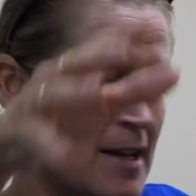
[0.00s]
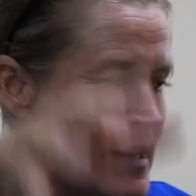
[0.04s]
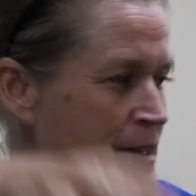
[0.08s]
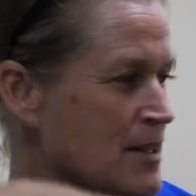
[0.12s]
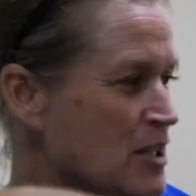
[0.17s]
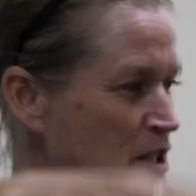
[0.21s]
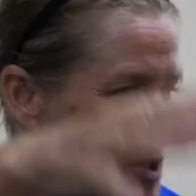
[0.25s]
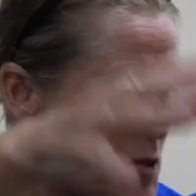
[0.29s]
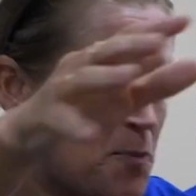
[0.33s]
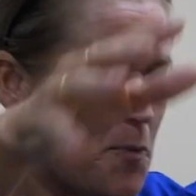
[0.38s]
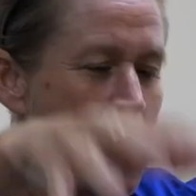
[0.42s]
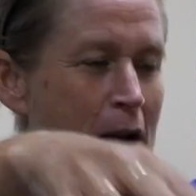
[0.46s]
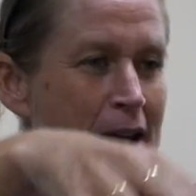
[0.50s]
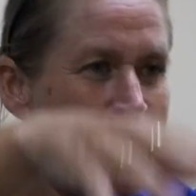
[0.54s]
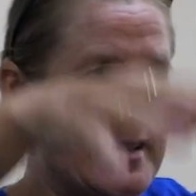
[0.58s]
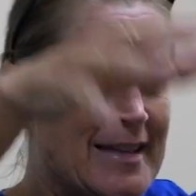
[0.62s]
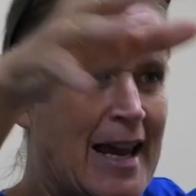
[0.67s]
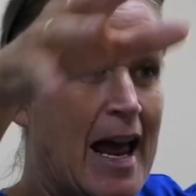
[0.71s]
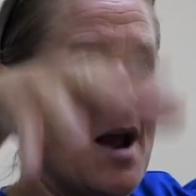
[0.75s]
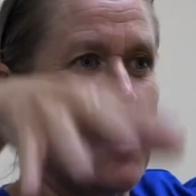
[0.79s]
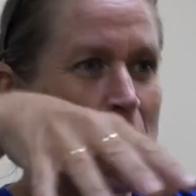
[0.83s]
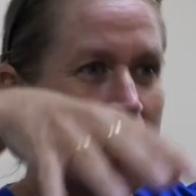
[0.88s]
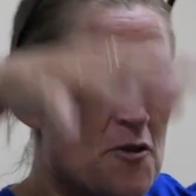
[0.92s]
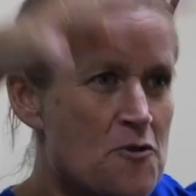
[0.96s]
spreads
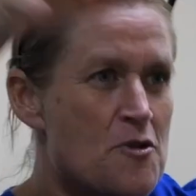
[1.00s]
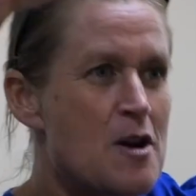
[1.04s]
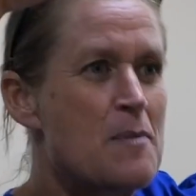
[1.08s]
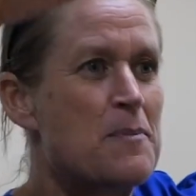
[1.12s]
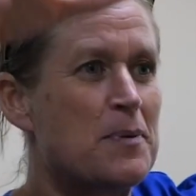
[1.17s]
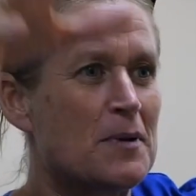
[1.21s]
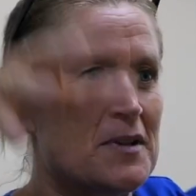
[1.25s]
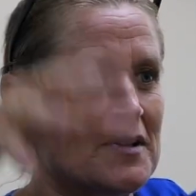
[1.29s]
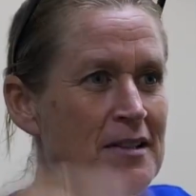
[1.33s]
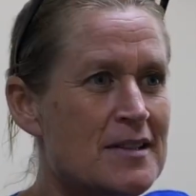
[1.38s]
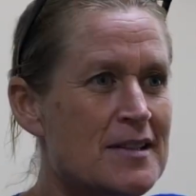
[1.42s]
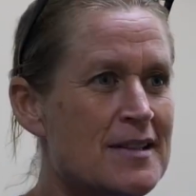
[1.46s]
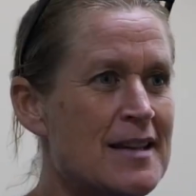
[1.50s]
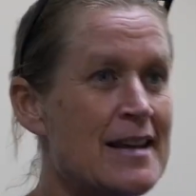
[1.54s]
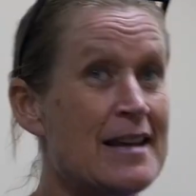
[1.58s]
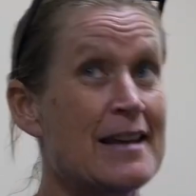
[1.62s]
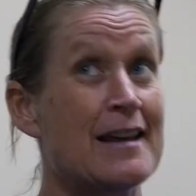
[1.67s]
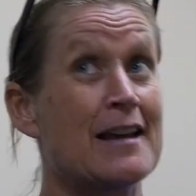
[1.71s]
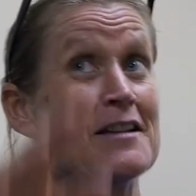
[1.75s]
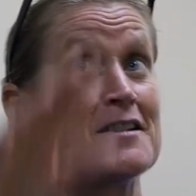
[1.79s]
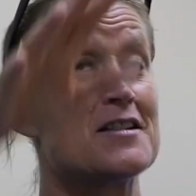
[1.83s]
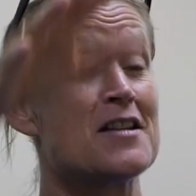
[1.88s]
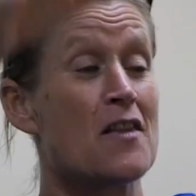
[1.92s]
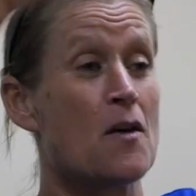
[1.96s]
out and ripples
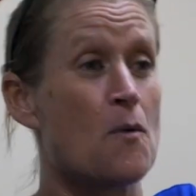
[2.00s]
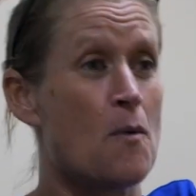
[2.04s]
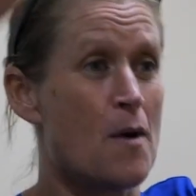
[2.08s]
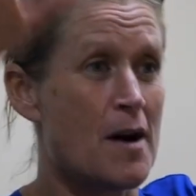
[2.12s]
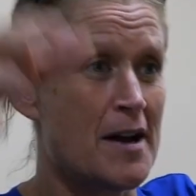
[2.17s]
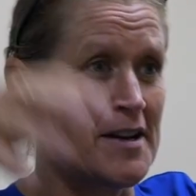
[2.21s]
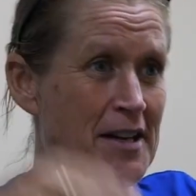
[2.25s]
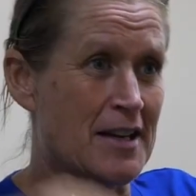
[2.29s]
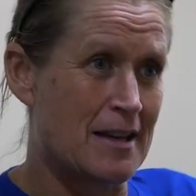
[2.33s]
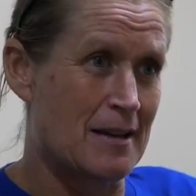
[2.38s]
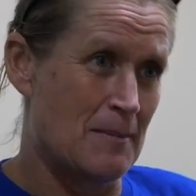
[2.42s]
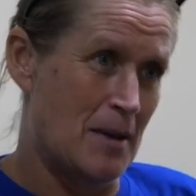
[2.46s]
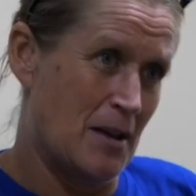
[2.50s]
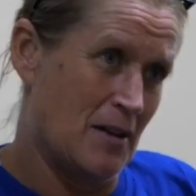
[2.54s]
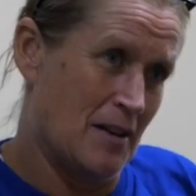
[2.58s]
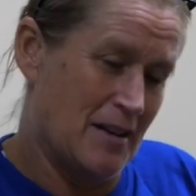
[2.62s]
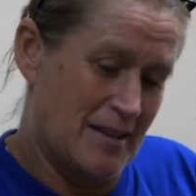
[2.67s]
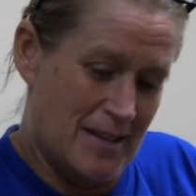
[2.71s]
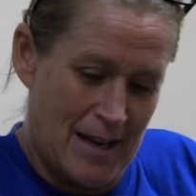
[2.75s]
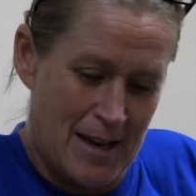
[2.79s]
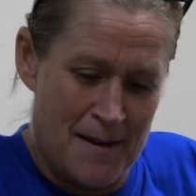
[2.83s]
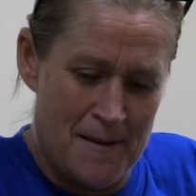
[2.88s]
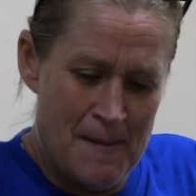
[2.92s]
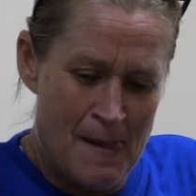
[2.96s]
into the wider
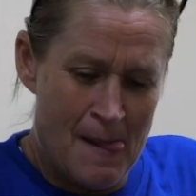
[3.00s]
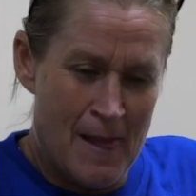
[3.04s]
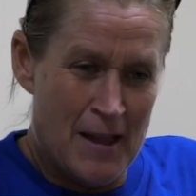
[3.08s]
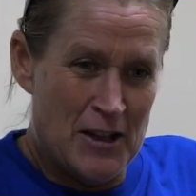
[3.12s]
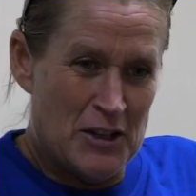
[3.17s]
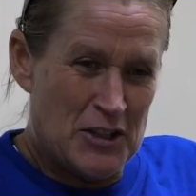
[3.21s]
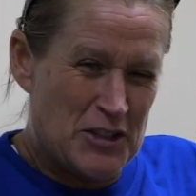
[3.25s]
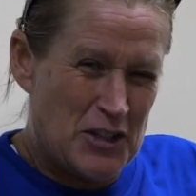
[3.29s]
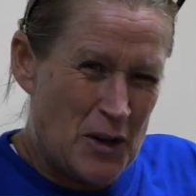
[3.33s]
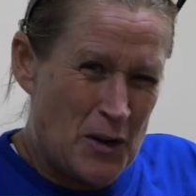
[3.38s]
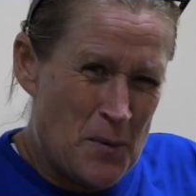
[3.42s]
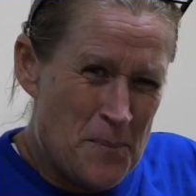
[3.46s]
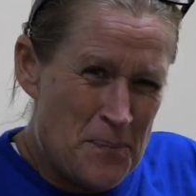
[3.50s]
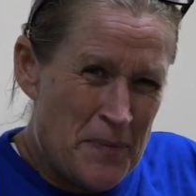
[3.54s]
community. So